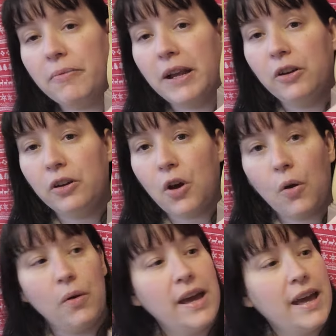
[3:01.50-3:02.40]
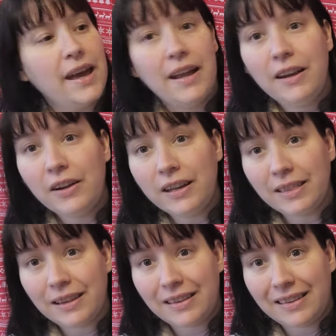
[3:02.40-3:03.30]
from they look cool, look
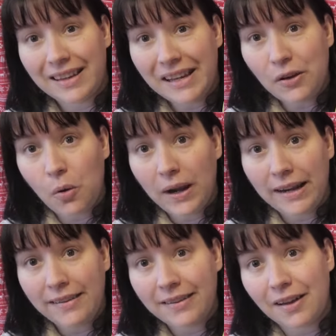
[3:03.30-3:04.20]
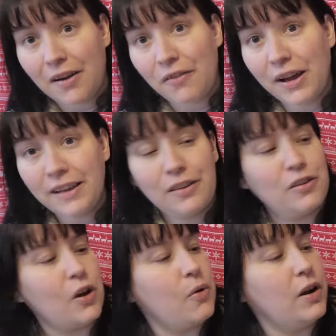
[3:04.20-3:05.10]
at the sequiny stuff. Like, it's
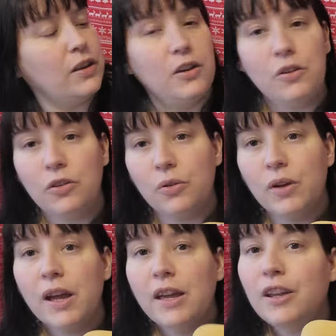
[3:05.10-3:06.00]
so unusual.